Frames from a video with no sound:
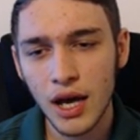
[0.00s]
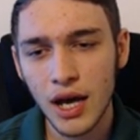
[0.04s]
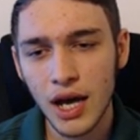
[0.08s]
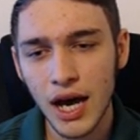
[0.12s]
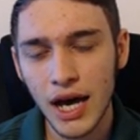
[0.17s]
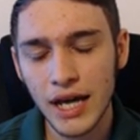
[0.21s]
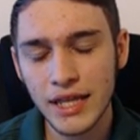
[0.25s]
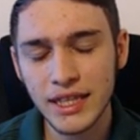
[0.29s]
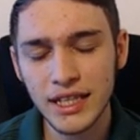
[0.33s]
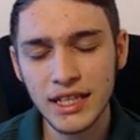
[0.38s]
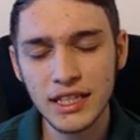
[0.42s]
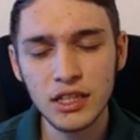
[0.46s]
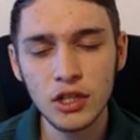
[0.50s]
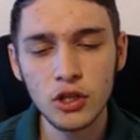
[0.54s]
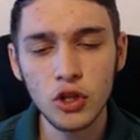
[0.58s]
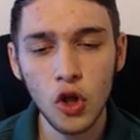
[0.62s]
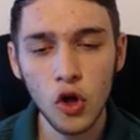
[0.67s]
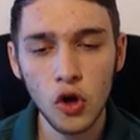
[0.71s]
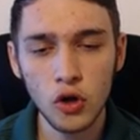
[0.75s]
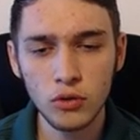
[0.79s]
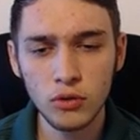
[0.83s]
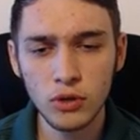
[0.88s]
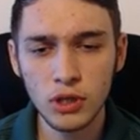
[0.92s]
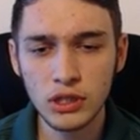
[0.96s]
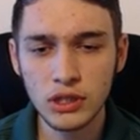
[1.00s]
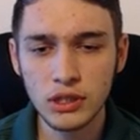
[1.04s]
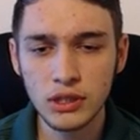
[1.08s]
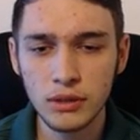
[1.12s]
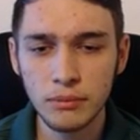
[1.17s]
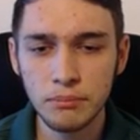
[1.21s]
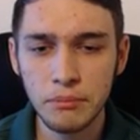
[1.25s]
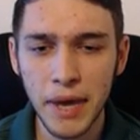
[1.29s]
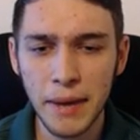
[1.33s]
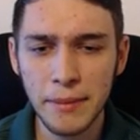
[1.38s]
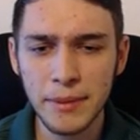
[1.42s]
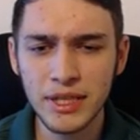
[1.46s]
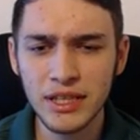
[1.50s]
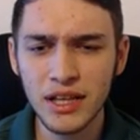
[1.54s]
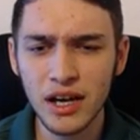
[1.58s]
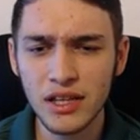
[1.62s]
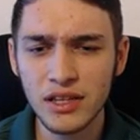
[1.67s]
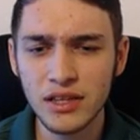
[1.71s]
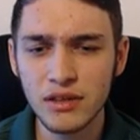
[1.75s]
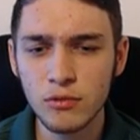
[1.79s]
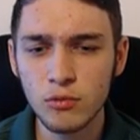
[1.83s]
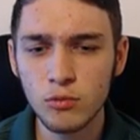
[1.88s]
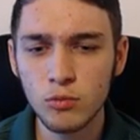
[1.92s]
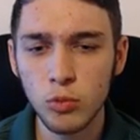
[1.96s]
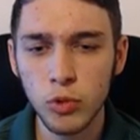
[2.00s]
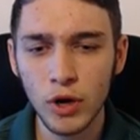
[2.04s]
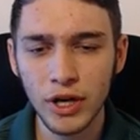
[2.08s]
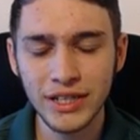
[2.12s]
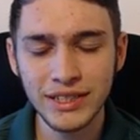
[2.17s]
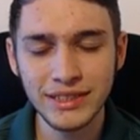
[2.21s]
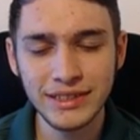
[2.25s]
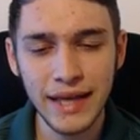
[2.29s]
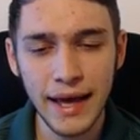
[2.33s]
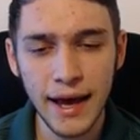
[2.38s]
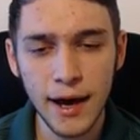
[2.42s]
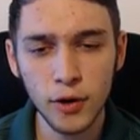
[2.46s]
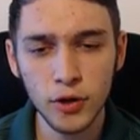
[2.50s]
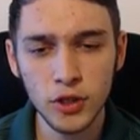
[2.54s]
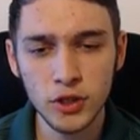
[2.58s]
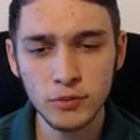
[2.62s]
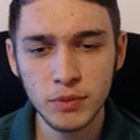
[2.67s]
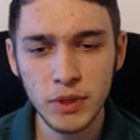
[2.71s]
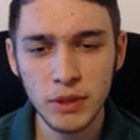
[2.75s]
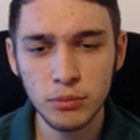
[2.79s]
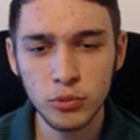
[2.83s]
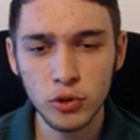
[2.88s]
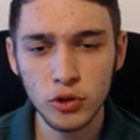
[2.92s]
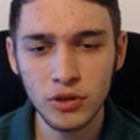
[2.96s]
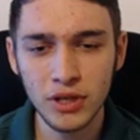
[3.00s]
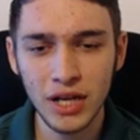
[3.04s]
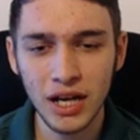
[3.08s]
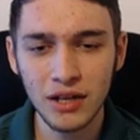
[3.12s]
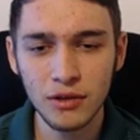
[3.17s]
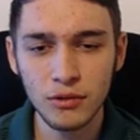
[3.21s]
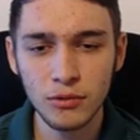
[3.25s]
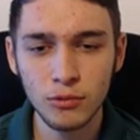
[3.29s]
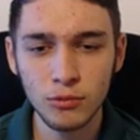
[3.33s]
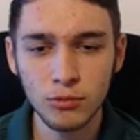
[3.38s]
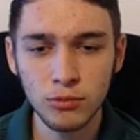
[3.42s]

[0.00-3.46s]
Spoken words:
I think in the long run. Maybe not right now, as people are not